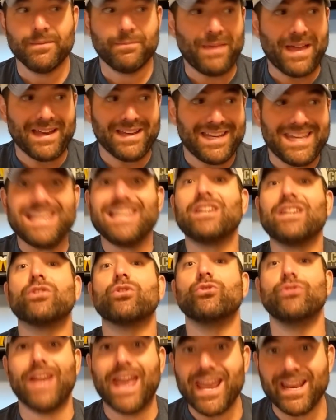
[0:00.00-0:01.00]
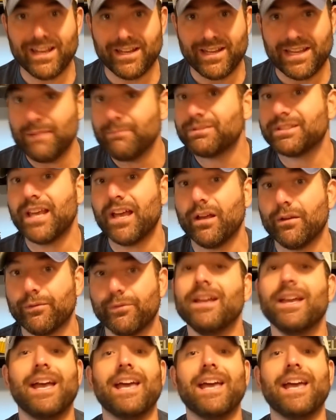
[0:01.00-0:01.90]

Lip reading: that he created himself.